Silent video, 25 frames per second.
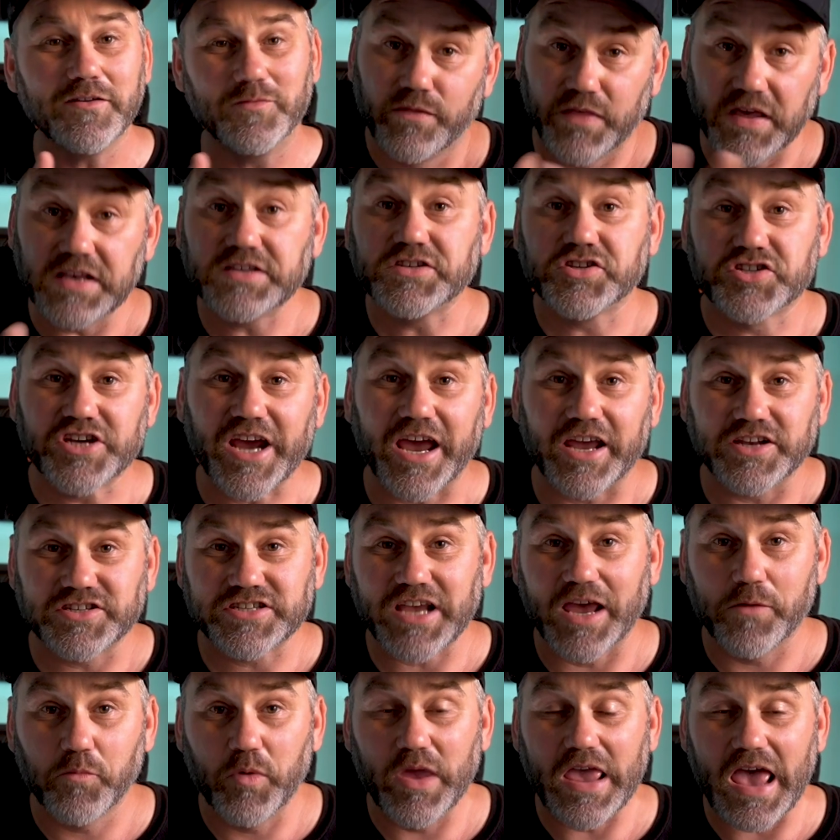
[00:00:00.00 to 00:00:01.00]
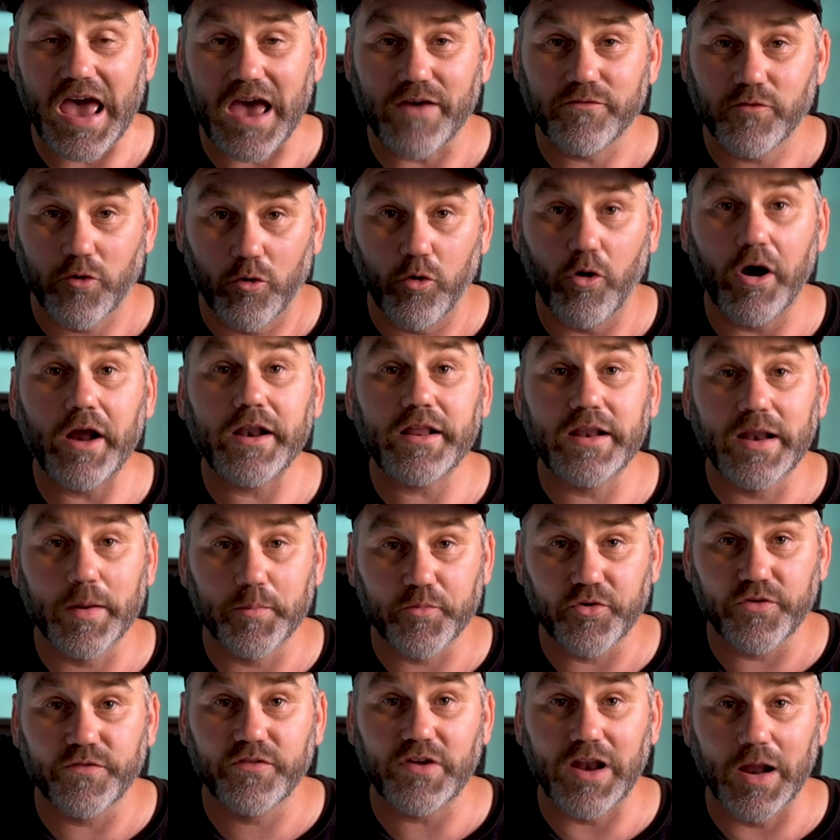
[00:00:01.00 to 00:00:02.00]
Things have changed, and we have quite a
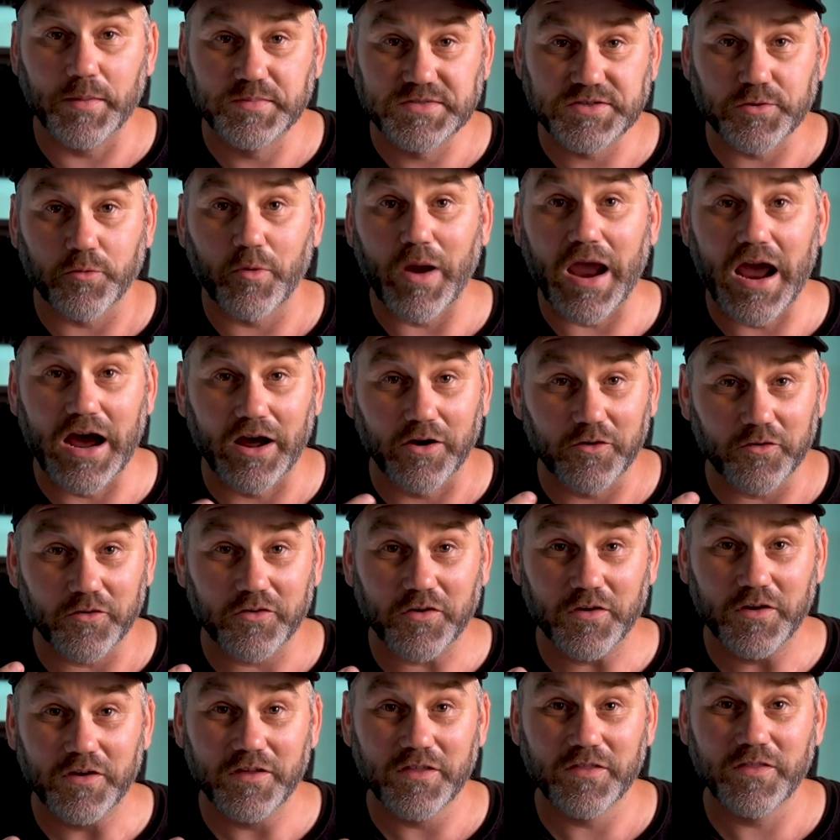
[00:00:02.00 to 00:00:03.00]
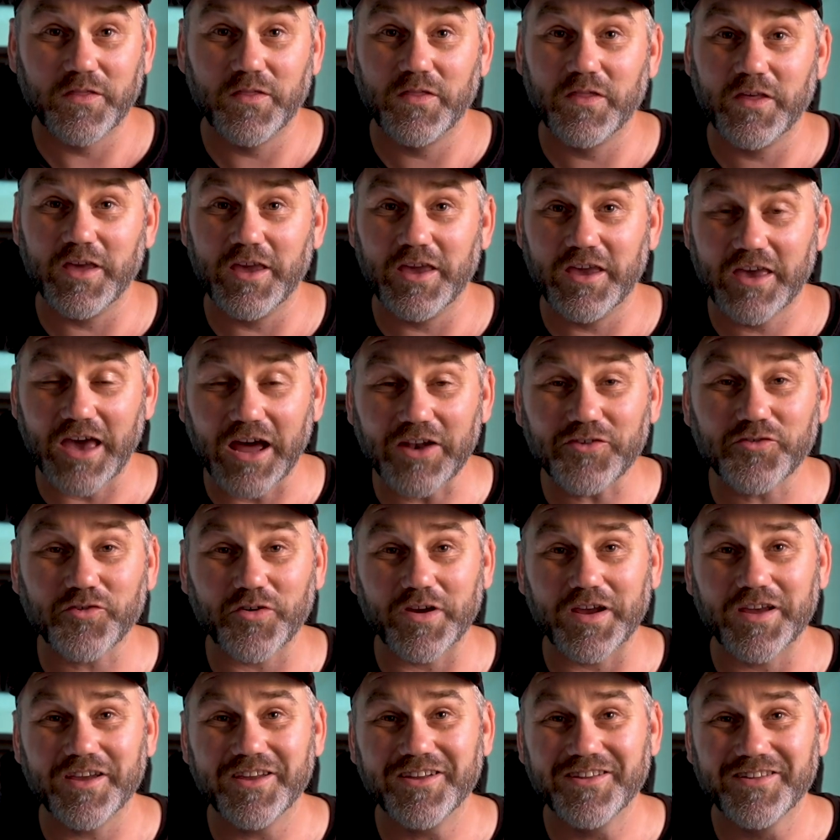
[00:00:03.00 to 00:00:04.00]
number of clubs around the
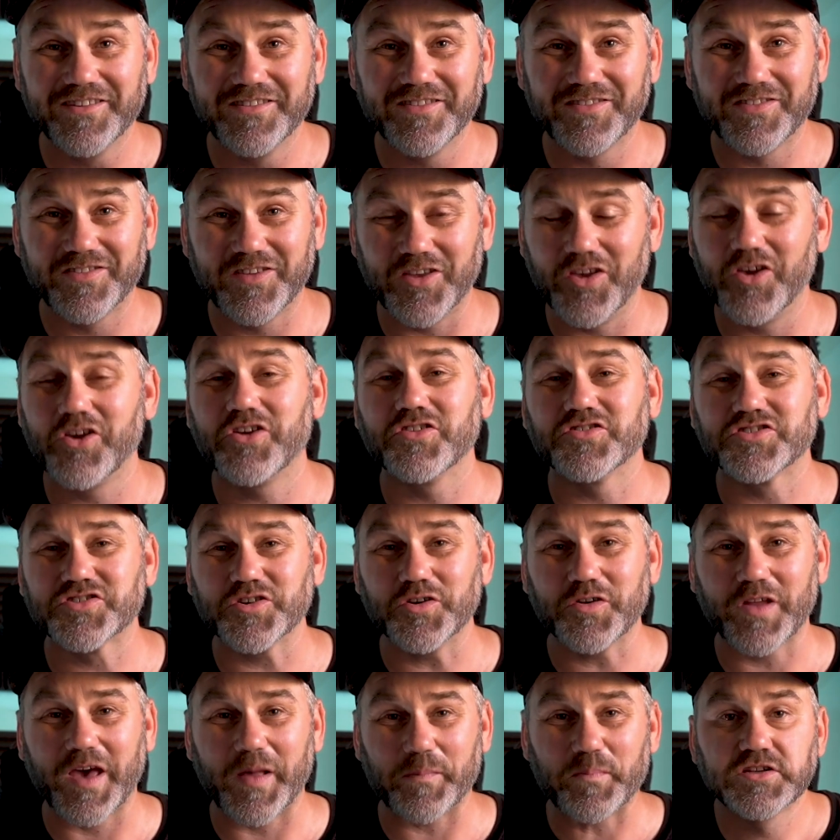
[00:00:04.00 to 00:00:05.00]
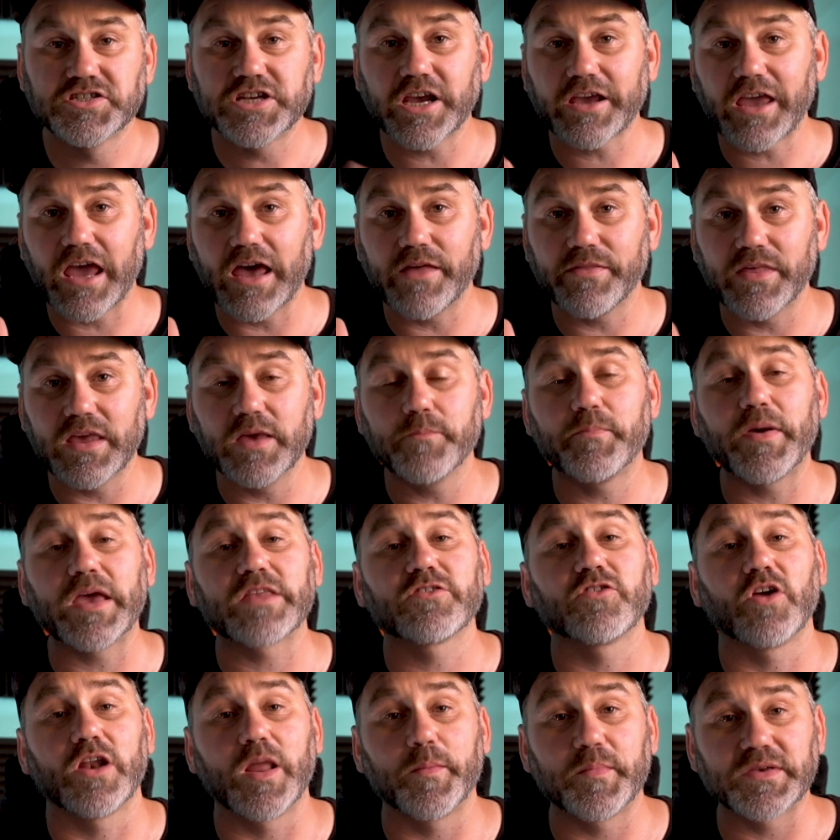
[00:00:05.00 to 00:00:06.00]
country that you can shoot at. Check out the Impact
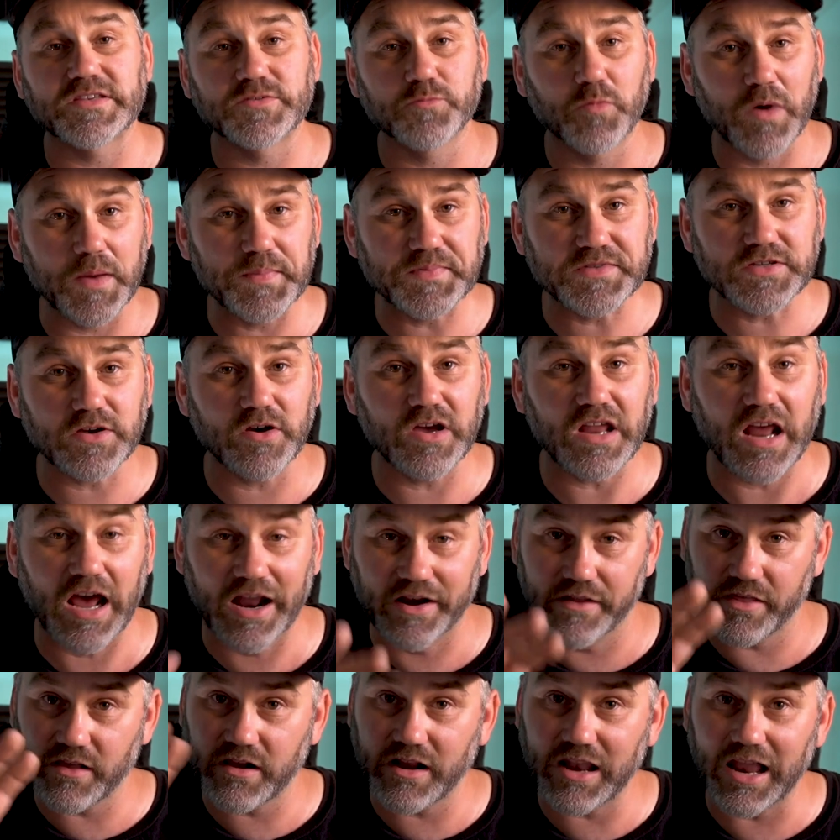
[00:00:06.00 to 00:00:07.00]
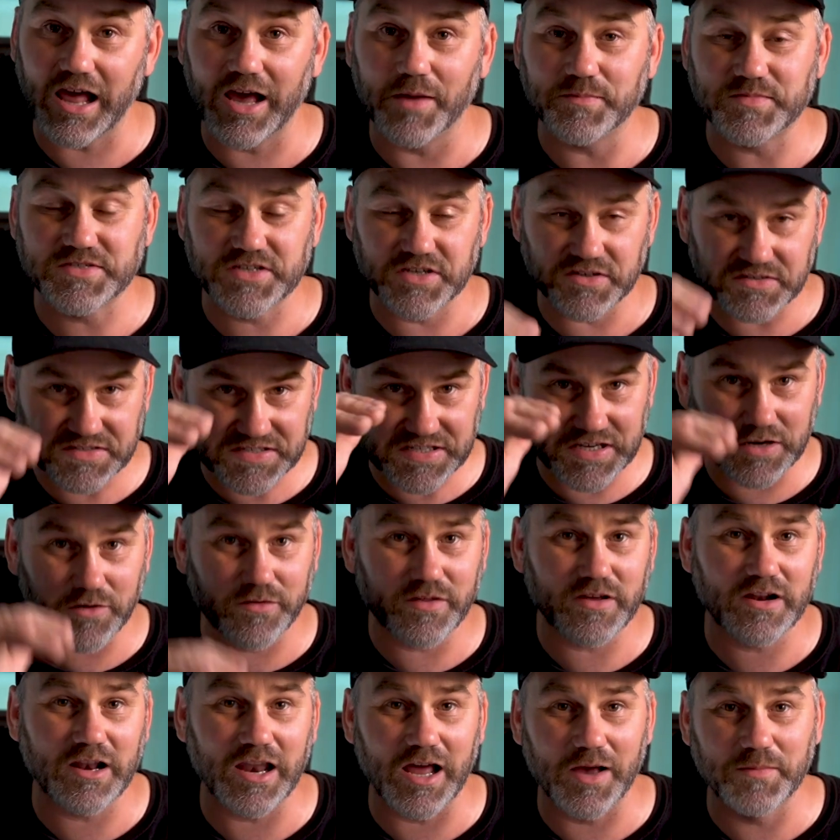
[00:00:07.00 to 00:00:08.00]
Dynamics website under the clubs, and you'll see all
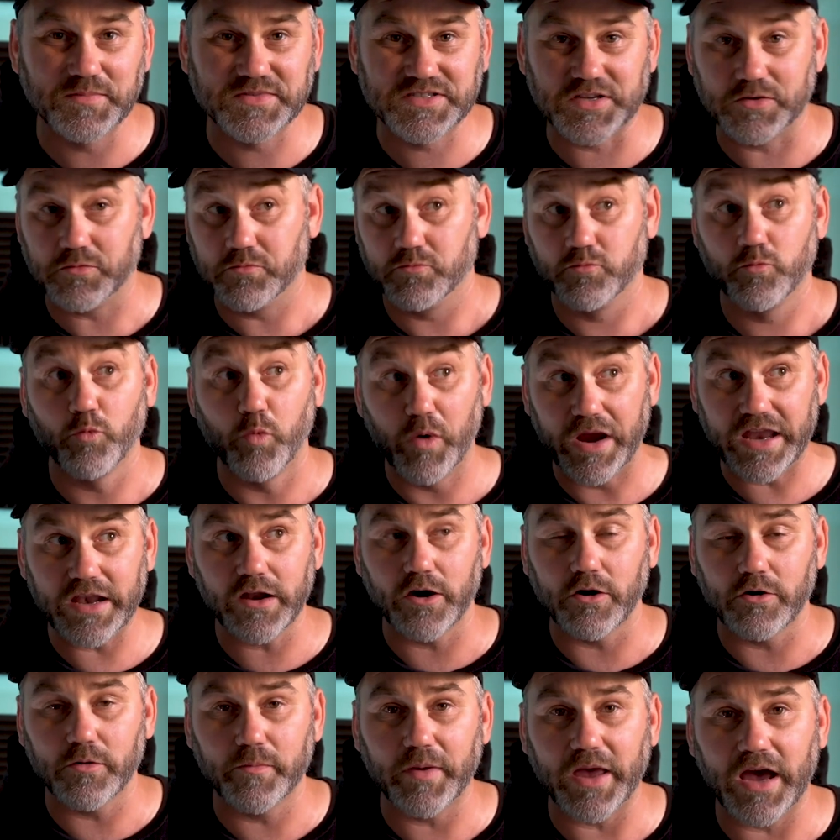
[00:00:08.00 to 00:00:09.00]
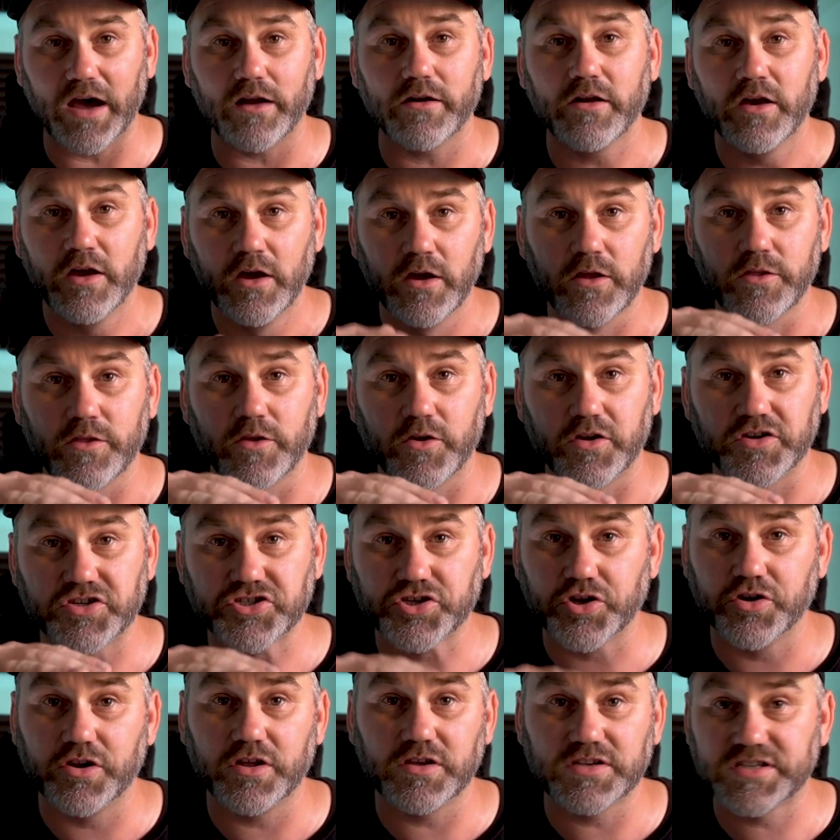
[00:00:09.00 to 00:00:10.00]
the clubs that we know about that are
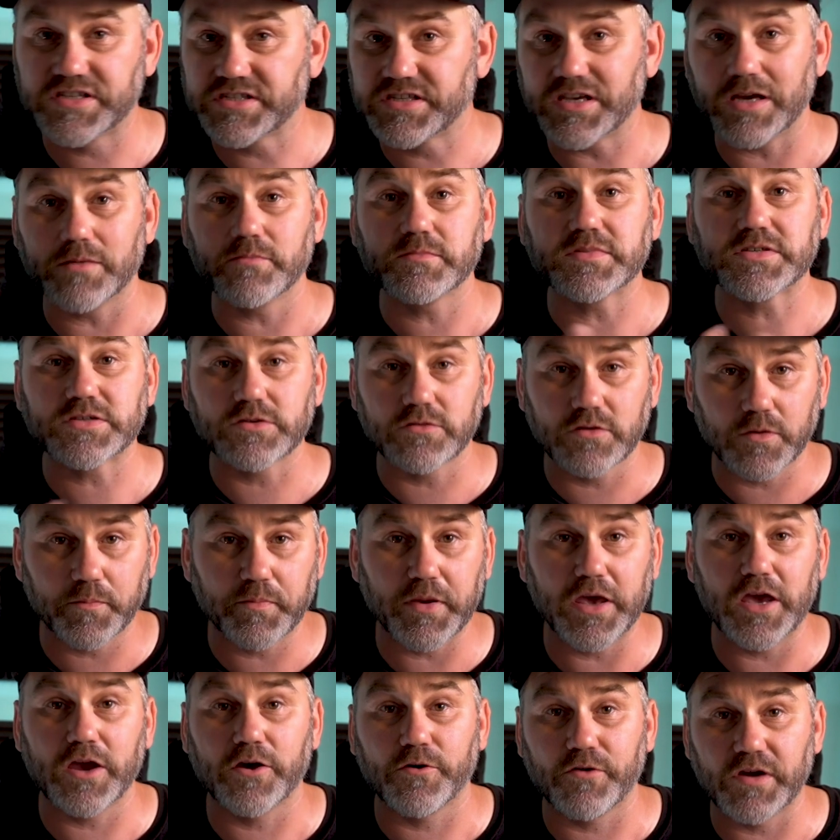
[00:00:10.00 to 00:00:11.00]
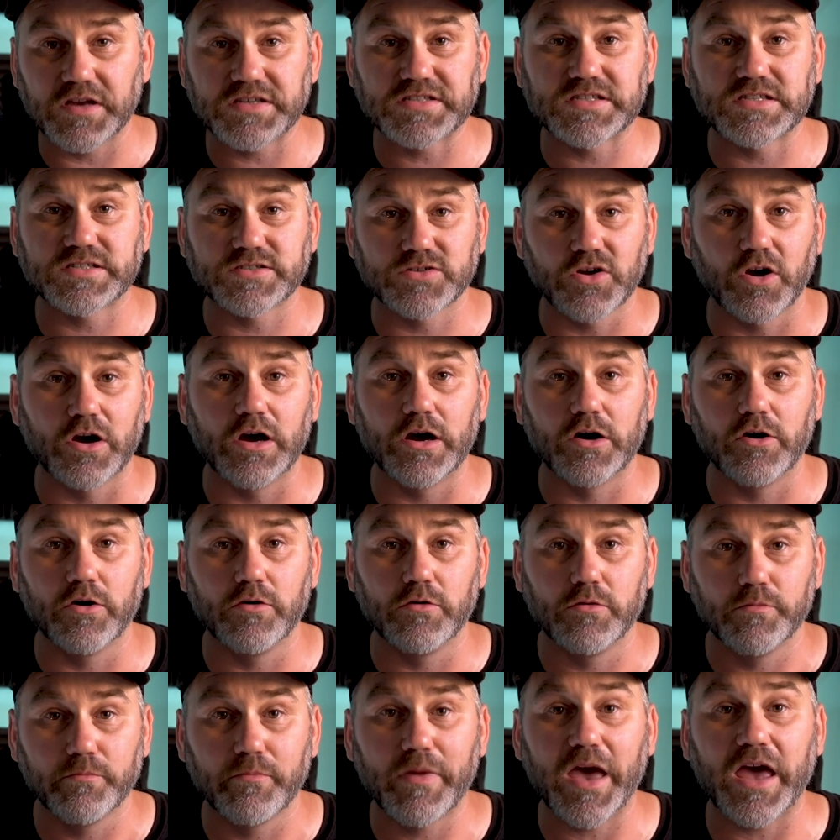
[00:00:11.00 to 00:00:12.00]
shooting some sort of PRS
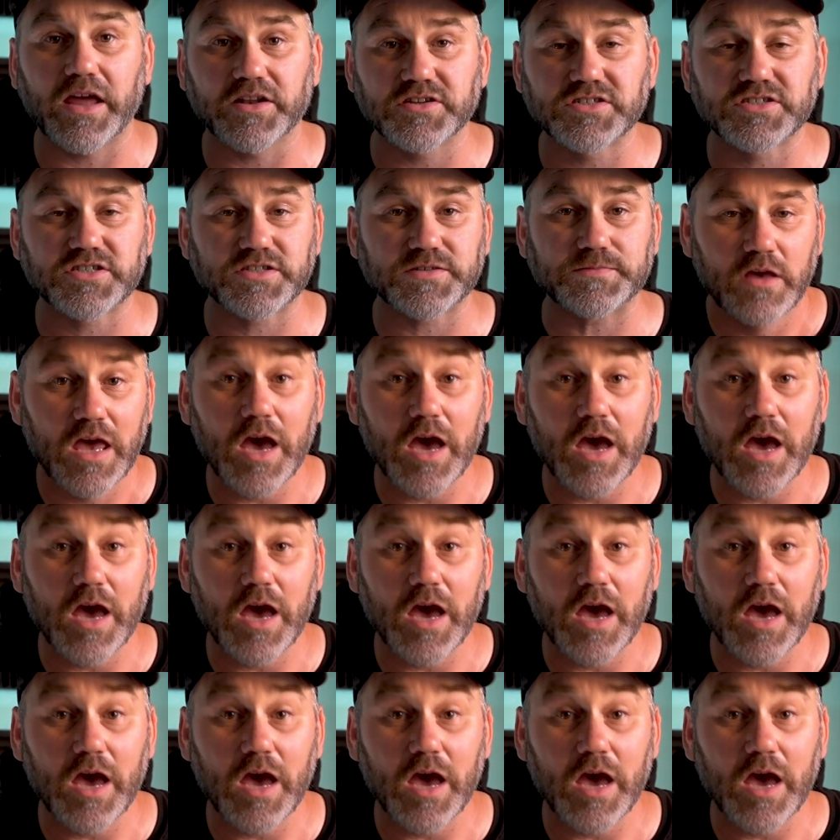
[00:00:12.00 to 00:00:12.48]
style match.